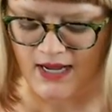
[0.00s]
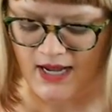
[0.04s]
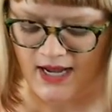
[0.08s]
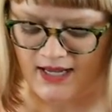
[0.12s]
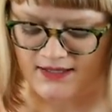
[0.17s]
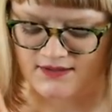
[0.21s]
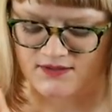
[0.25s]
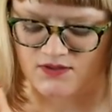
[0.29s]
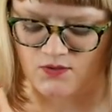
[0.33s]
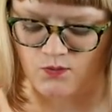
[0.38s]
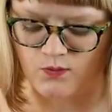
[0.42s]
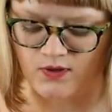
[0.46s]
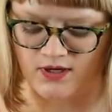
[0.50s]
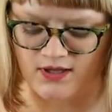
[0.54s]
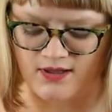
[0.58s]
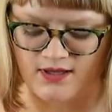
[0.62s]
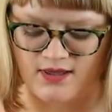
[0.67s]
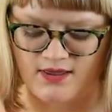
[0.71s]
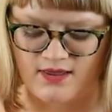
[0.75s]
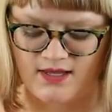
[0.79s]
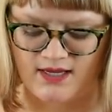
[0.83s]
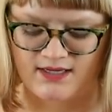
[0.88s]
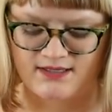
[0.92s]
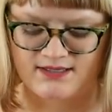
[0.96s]
And so one of the
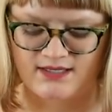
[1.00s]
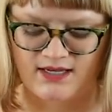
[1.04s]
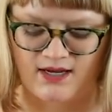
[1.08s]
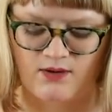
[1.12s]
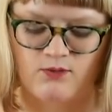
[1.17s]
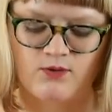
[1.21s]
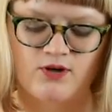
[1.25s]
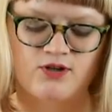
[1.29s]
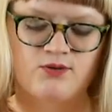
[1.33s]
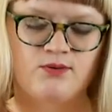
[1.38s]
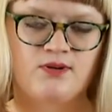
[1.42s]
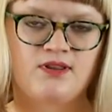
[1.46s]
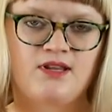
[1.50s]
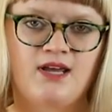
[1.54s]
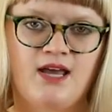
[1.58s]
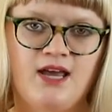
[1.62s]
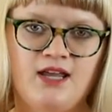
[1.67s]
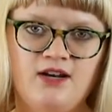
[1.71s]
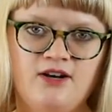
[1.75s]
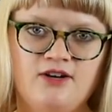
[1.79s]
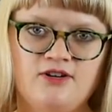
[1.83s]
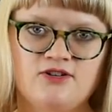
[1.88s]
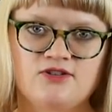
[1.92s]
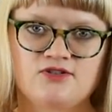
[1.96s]
things that I worked with the
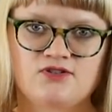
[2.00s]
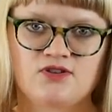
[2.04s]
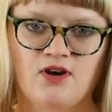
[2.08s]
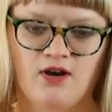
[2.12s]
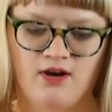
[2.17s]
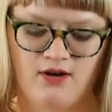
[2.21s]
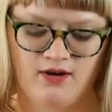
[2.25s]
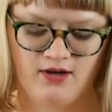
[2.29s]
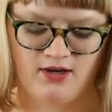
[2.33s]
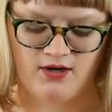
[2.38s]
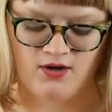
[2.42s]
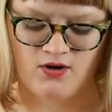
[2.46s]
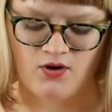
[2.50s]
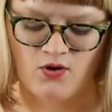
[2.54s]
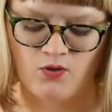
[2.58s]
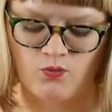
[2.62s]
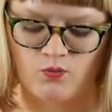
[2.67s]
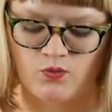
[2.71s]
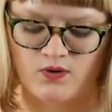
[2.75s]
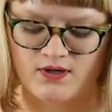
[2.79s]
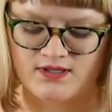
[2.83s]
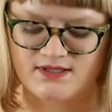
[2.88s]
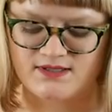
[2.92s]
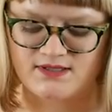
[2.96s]
editors on
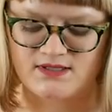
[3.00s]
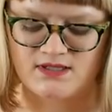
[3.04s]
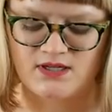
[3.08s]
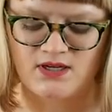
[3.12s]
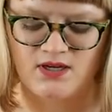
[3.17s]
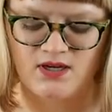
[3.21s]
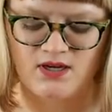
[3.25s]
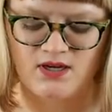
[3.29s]
was